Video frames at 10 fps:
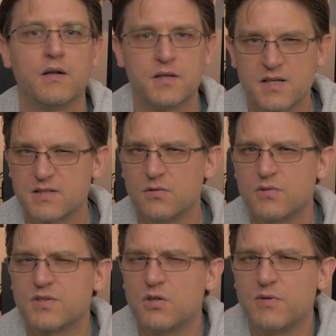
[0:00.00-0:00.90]
does
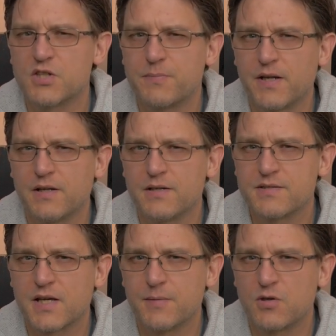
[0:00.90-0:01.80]
look so much better in
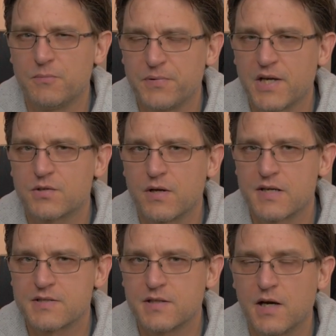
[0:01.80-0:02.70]
this game compared to
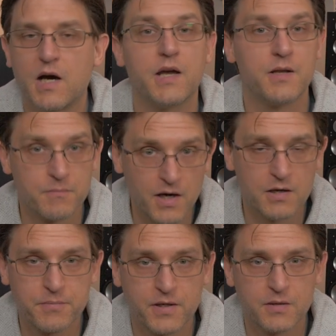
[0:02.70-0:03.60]
SDR, in
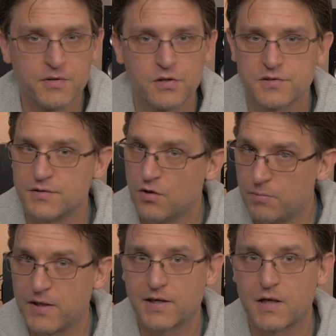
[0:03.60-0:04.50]
my opinion, because no
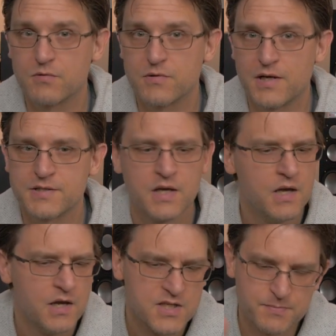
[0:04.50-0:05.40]
black level rays,
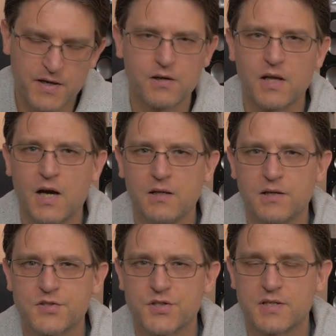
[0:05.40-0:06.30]
specular
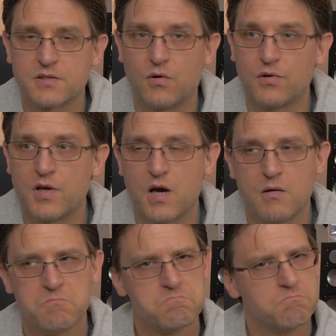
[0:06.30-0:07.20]
highlights just on a,